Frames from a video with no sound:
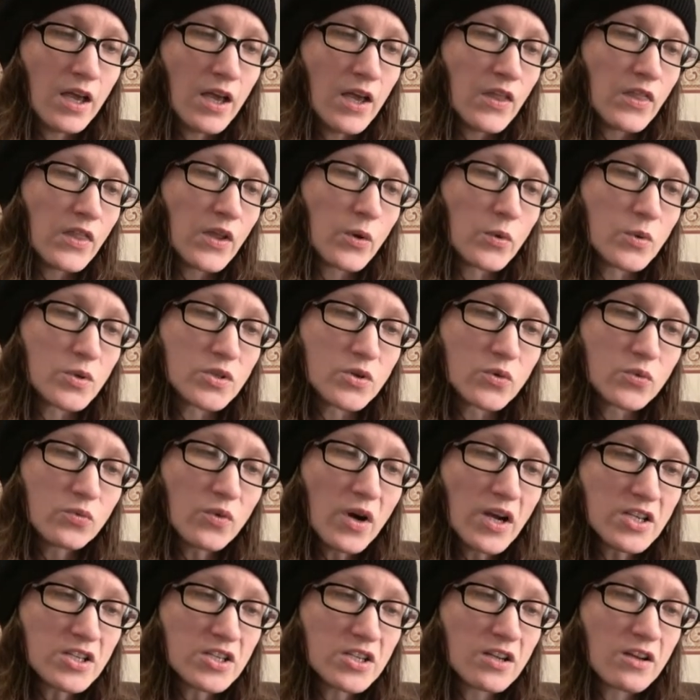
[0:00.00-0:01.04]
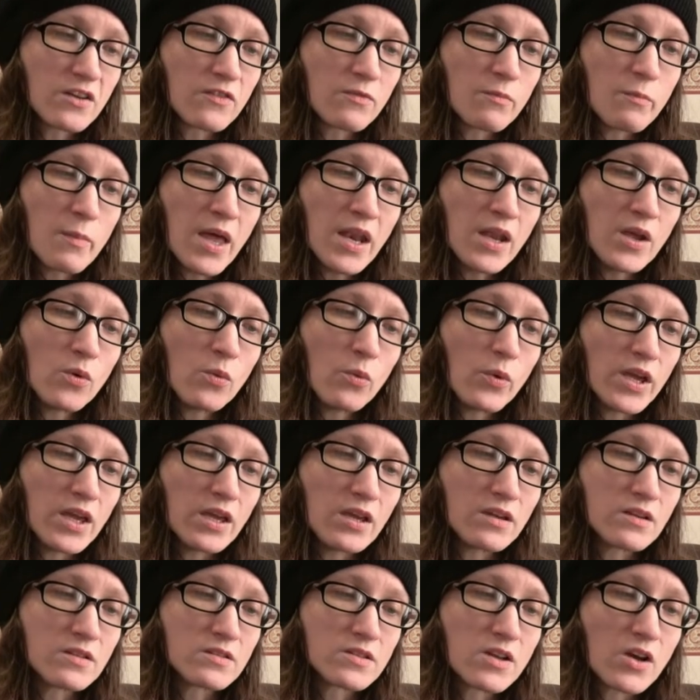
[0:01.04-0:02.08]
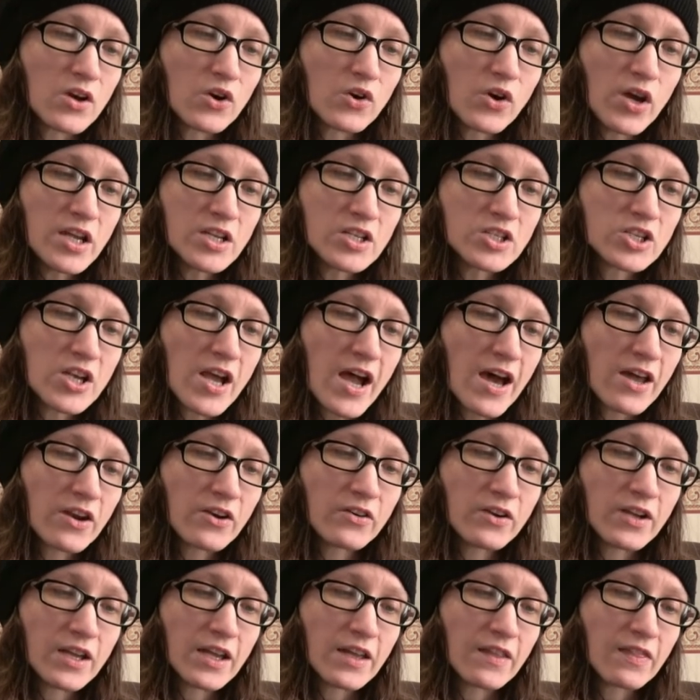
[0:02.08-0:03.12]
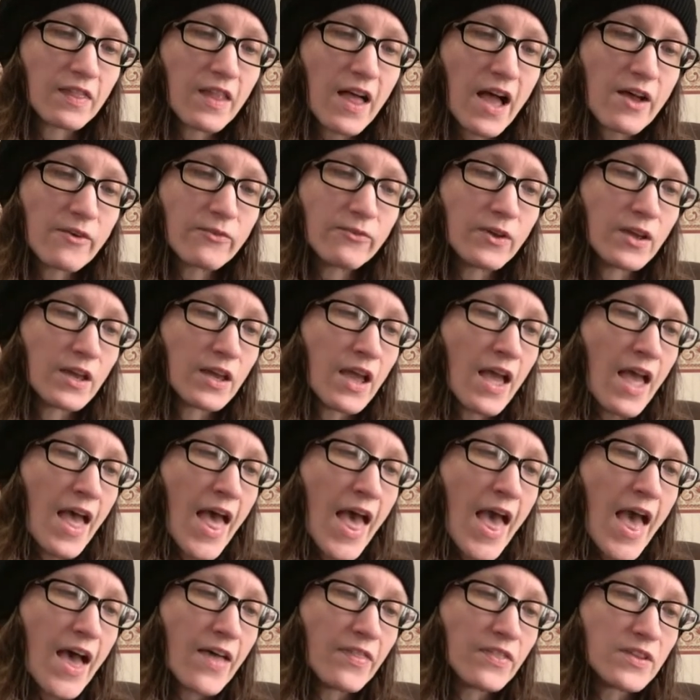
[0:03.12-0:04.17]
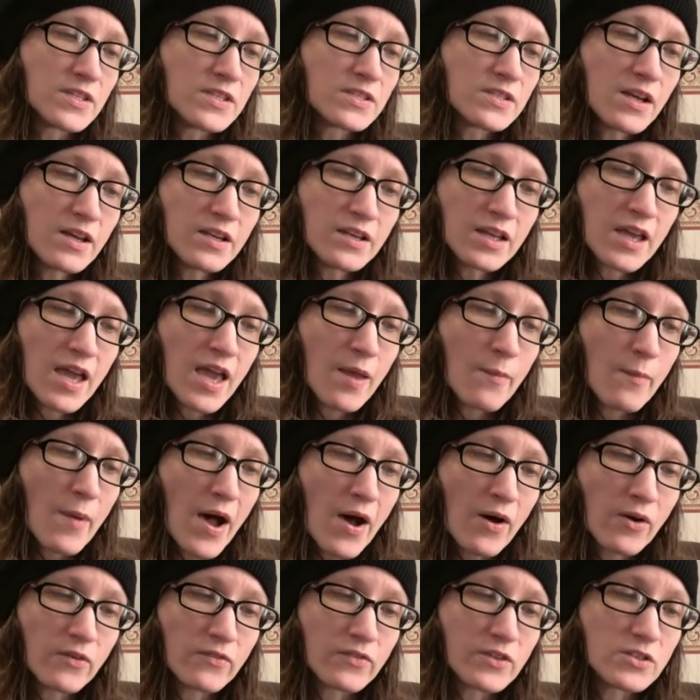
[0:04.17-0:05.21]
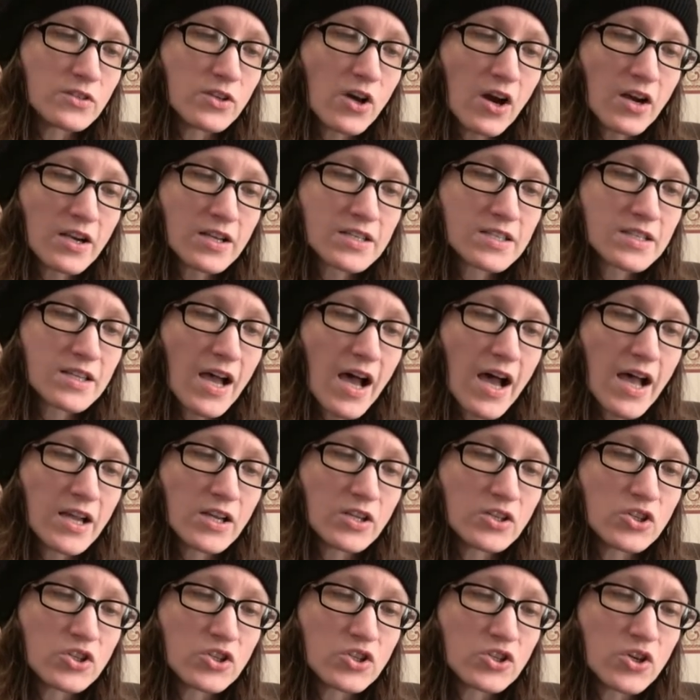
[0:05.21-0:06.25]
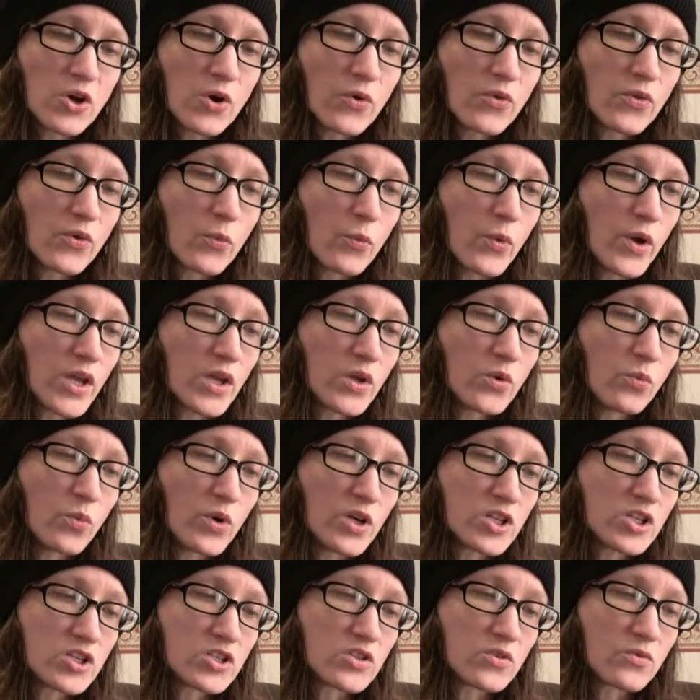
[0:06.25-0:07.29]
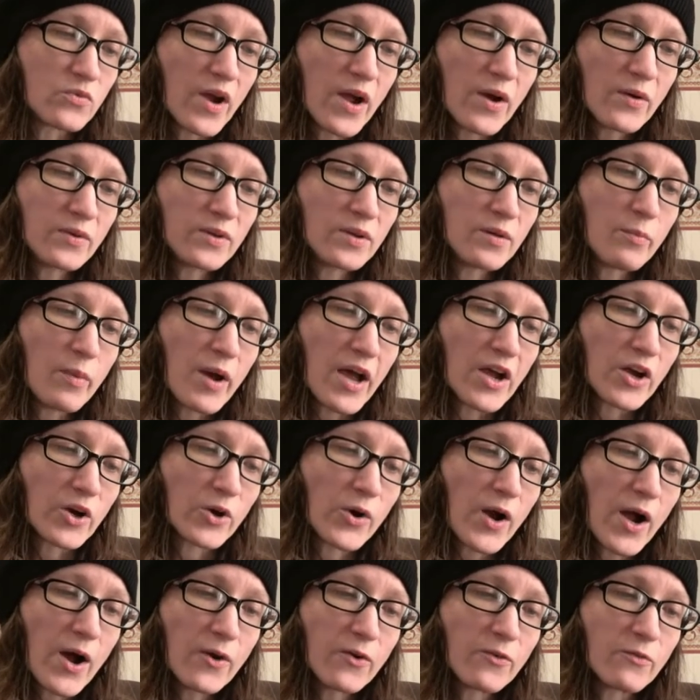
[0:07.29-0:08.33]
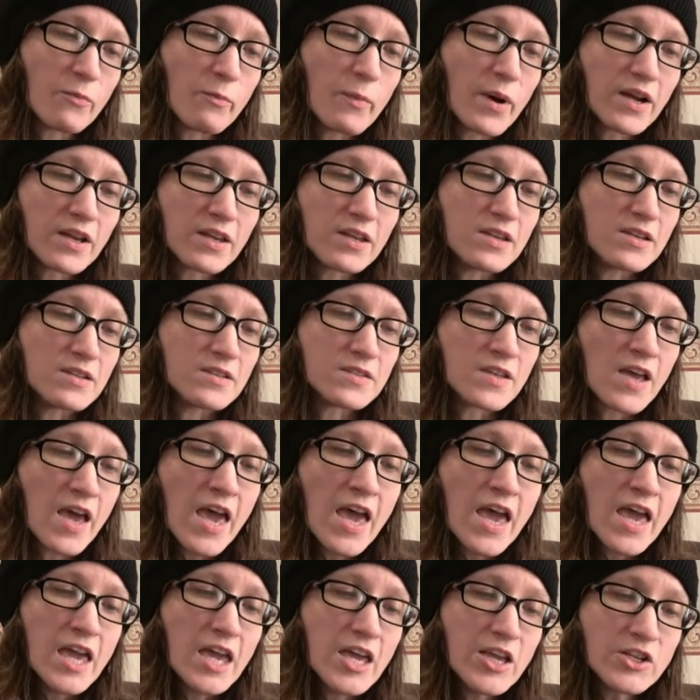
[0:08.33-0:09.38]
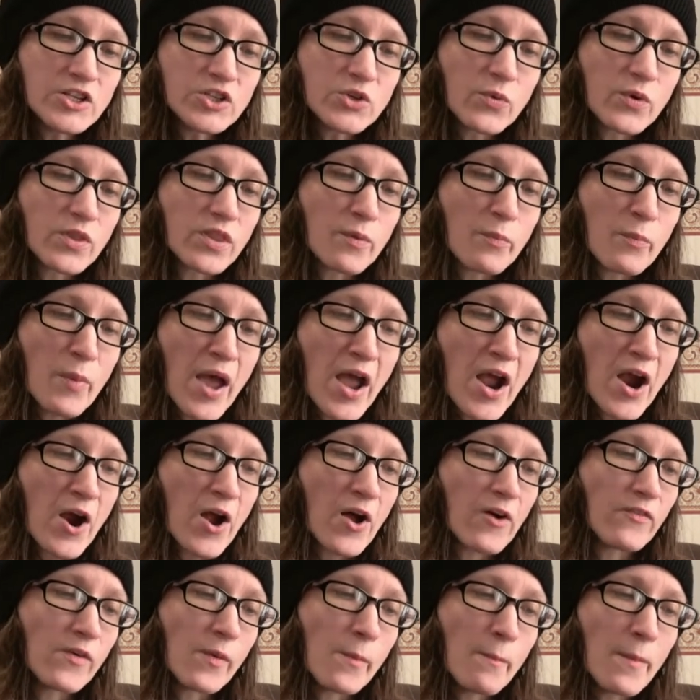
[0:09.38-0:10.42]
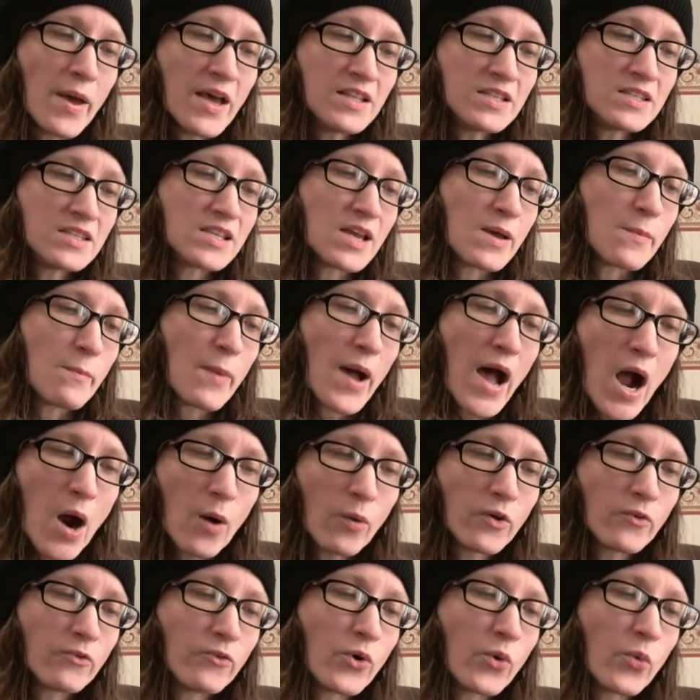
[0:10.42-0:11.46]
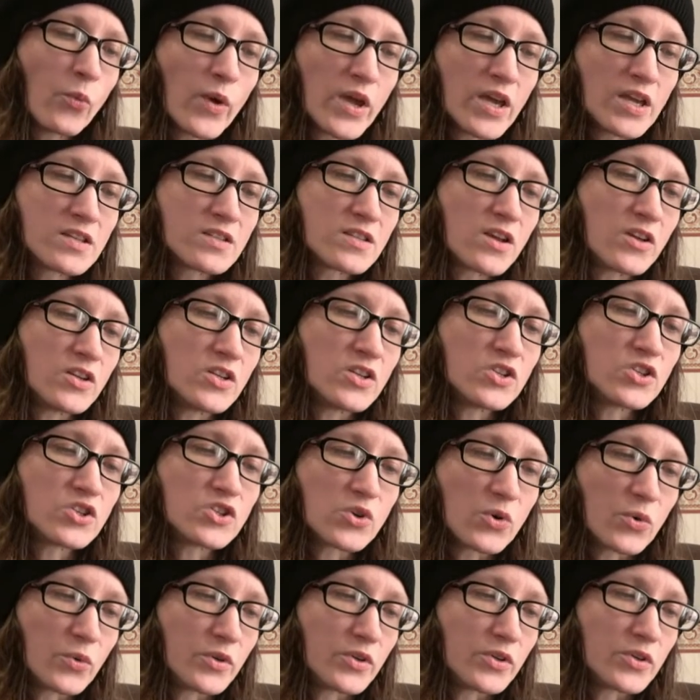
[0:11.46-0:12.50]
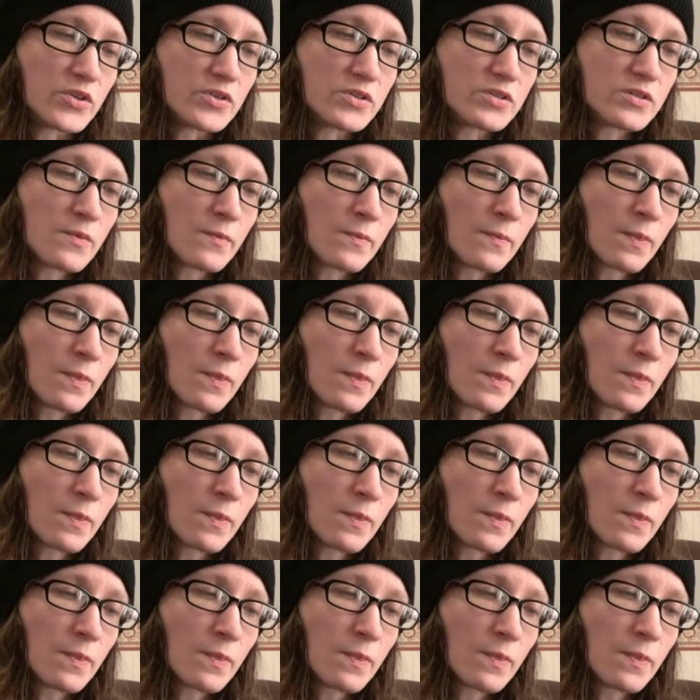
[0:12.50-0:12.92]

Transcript: There was a rushing of many wings, a great chattering and laughing, and the sun came out of the dark sky to show the Wicked Witch surrounded by a crowd of monkeys, each with a pair of immense and powerful wings on his shoulders.